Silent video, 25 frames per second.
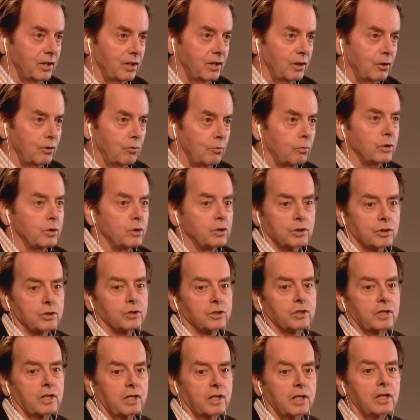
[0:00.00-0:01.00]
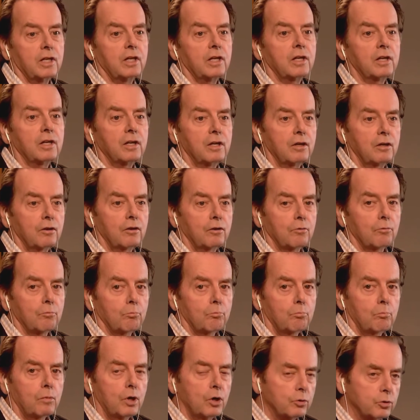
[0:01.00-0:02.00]
Which is the
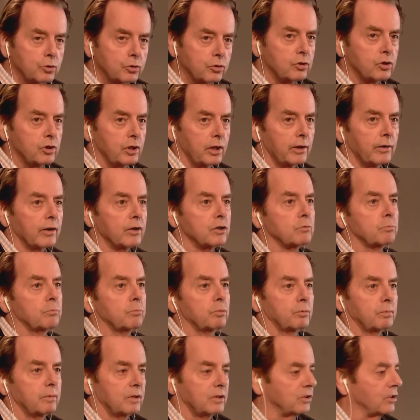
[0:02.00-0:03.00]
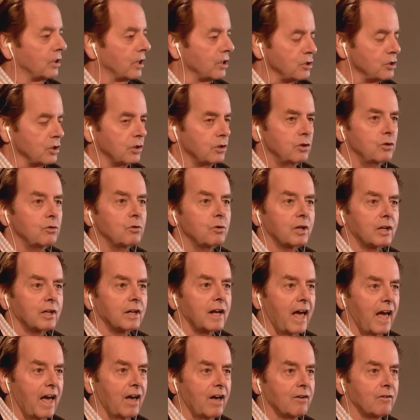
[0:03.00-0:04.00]
most cherished possession you can
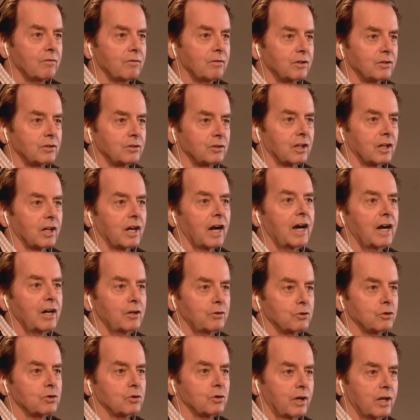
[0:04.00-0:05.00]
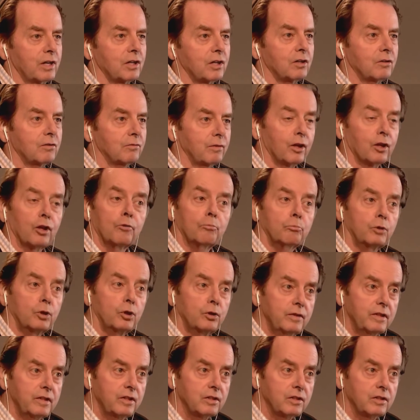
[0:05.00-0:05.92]
have as a guy who's trying to develop movies.